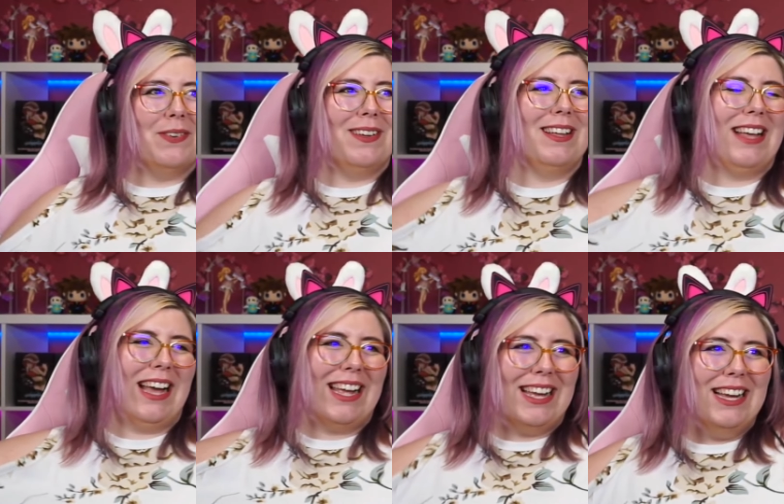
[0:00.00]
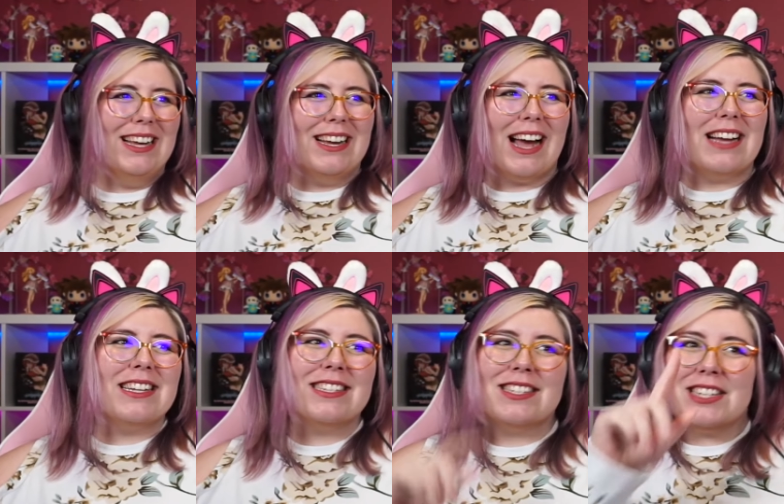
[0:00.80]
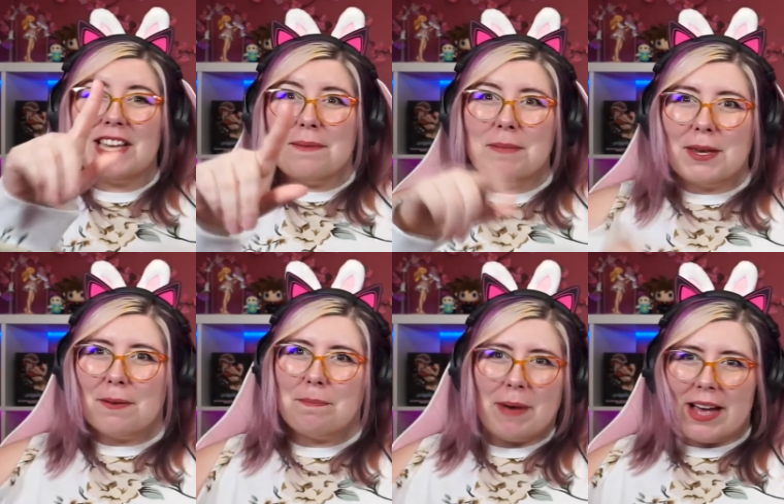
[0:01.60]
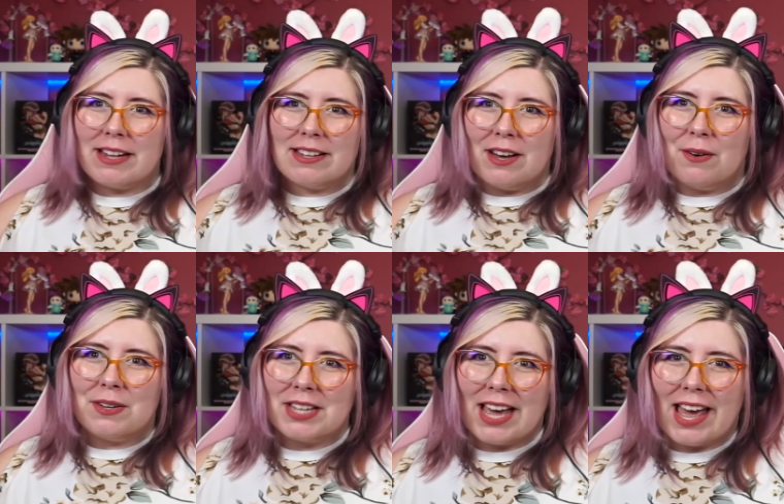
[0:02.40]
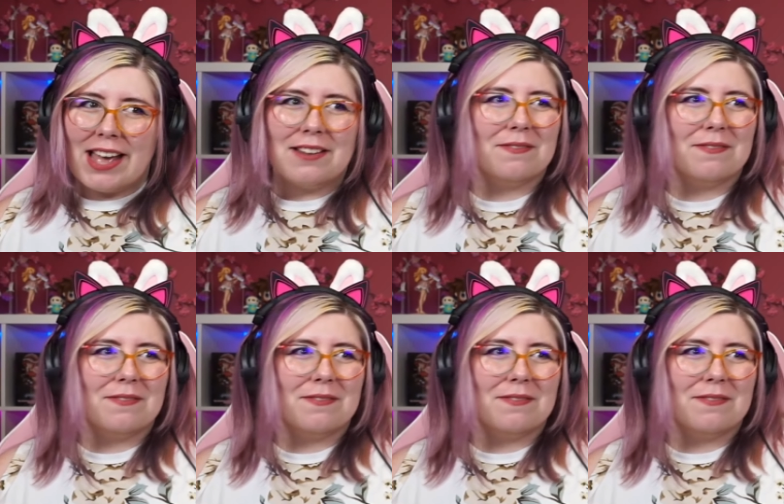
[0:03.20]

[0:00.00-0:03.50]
like, I didn't see a mute button going yet.